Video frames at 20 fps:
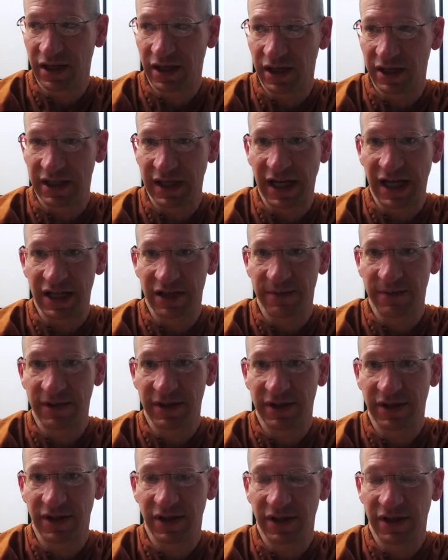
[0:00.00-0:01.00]

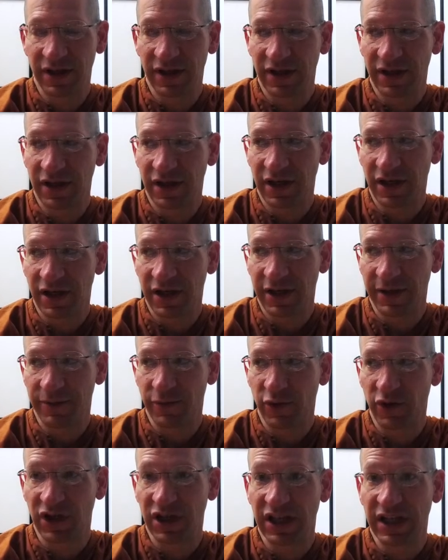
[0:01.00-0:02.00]
attachment
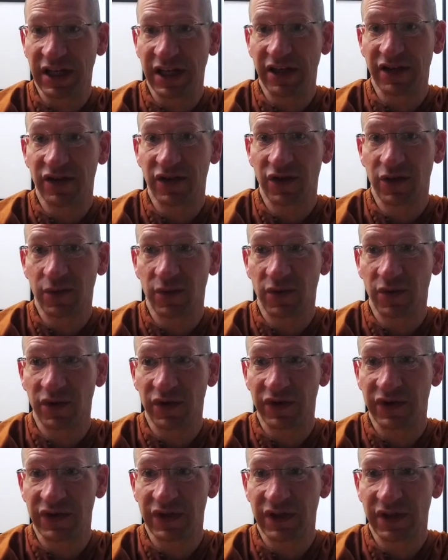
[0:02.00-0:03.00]
or clinging to the
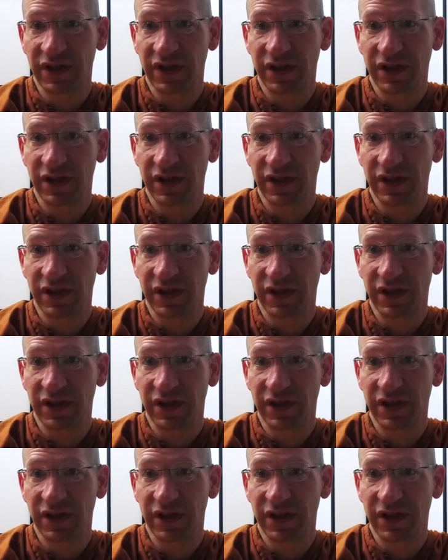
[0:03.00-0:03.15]
rules